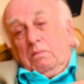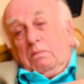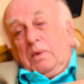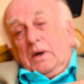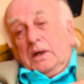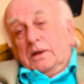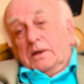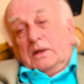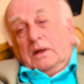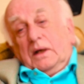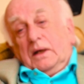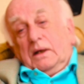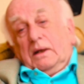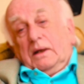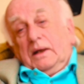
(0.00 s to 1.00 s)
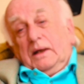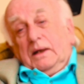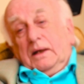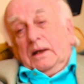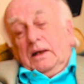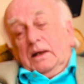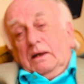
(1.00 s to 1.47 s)
But
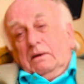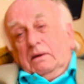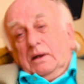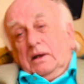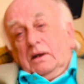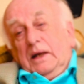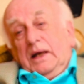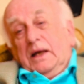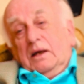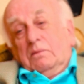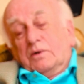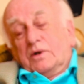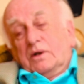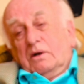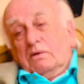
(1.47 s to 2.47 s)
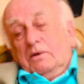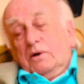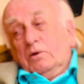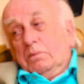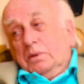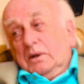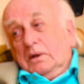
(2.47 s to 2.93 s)
he laid himself
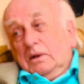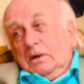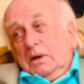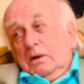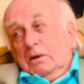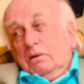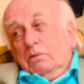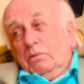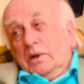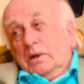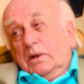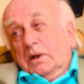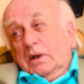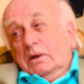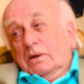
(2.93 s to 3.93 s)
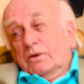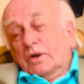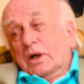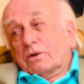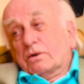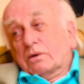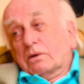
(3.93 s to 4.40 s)
open with the
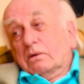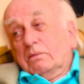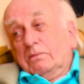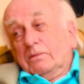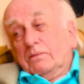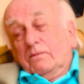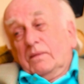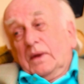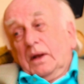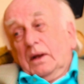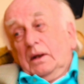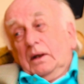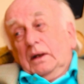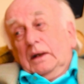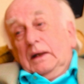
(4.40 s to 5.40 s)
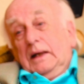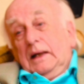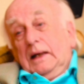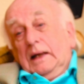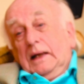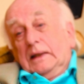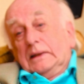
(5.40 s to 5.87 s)
injection.
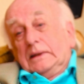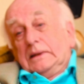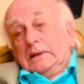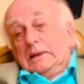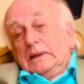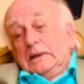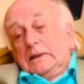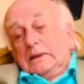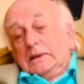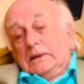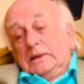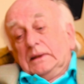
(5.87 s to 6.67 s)
And